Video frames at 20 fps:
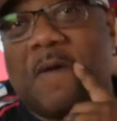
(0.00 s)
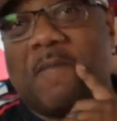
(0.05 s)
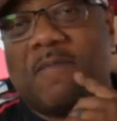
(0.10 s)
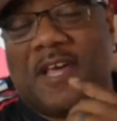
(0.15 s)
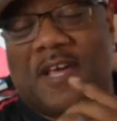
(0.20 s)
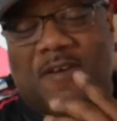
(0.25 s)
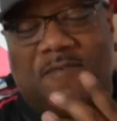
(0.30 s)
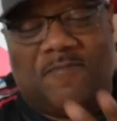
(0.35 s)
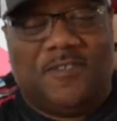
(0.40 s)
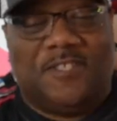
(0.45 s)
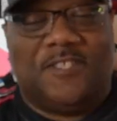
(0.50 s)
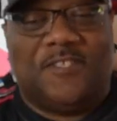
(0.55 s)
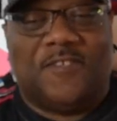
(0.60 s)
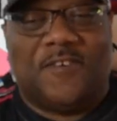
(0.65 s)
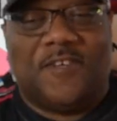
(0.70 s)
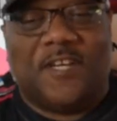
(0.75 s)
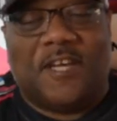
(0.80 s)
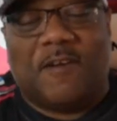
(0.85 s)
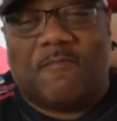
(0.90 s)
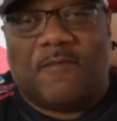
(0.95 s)
I'm like, "What you
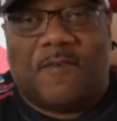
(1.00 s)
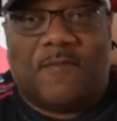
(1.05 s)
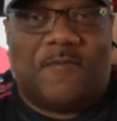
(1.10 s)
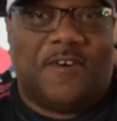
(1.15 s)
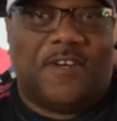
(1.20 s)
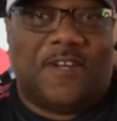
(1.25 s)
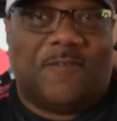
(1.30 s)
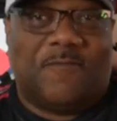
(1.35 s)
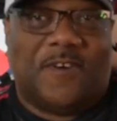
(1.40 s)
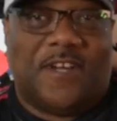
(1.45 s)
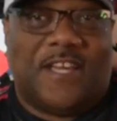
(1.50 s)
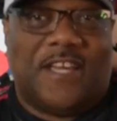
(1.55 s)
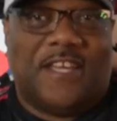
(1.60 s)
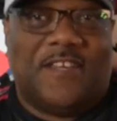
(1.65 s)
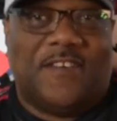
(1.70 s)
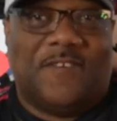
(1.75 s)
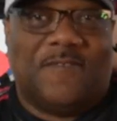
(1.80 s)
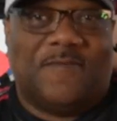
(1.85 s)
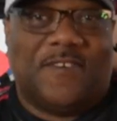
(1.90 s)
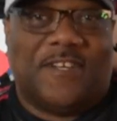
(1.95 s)
gonna get me? What what
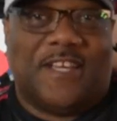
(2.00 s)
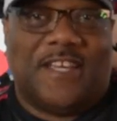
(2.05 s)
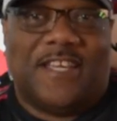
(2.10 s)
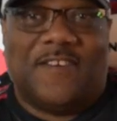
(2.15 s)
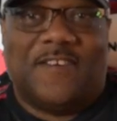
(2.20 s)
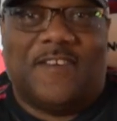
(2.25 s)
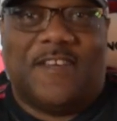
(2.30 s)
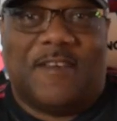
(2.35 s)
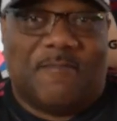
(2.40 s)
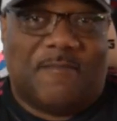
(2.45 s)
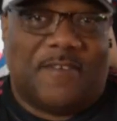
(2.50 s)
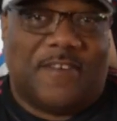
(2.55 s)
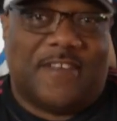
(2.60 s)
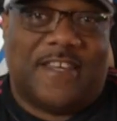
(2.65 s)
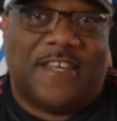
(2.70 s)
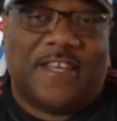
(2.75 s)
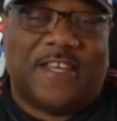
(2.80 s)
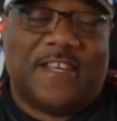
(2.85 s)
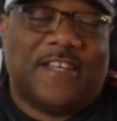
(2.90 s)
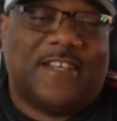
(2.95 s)
can you what can you get me?"
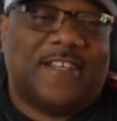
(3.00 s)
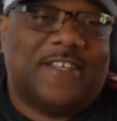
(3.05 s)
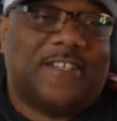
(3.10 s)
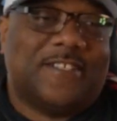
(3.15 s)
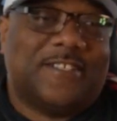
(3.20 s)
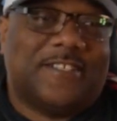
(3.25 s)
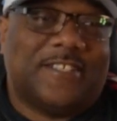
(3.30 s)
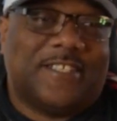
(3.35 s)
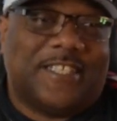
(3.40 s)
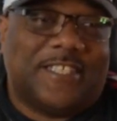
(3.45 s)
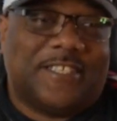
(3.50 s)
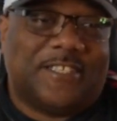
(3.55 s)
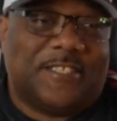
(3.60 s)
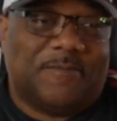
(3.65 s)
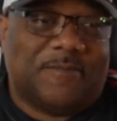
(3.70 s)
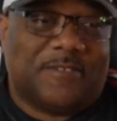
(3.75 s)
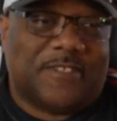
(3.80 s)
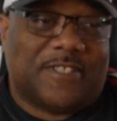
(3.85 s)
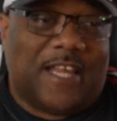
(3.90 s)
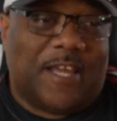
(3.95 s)
And
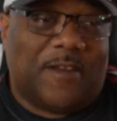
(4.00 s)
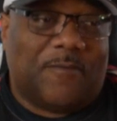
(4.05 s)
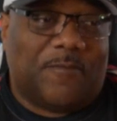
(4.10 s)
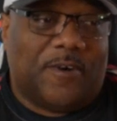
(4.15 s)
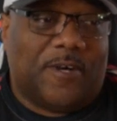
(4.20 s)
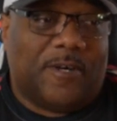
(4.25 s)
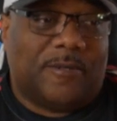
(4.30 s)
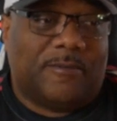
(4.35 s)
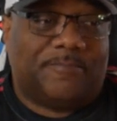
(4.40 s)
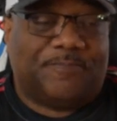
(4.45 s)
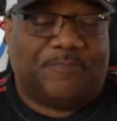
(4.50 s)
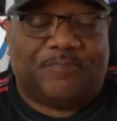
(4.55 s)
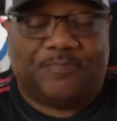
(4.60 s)
she was like, "Well,